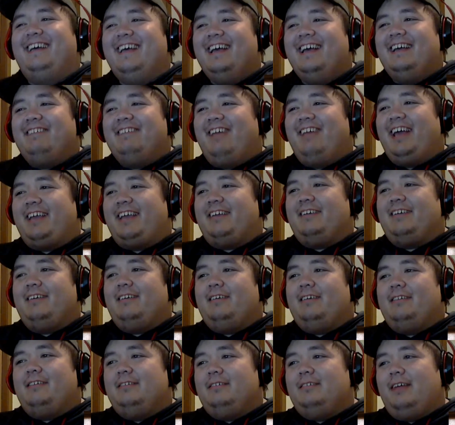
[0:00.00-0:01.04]
Like,
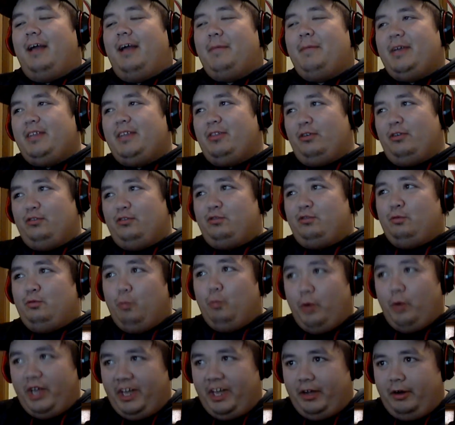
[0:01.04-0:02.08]
I mean, there's
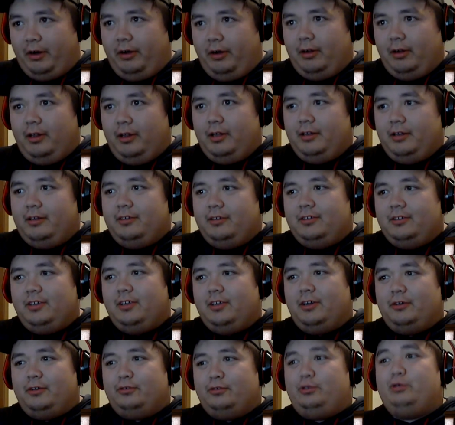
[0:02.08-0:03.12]
will,
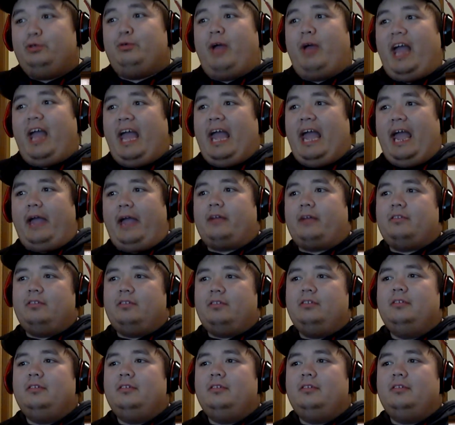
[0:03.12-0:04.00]
to act,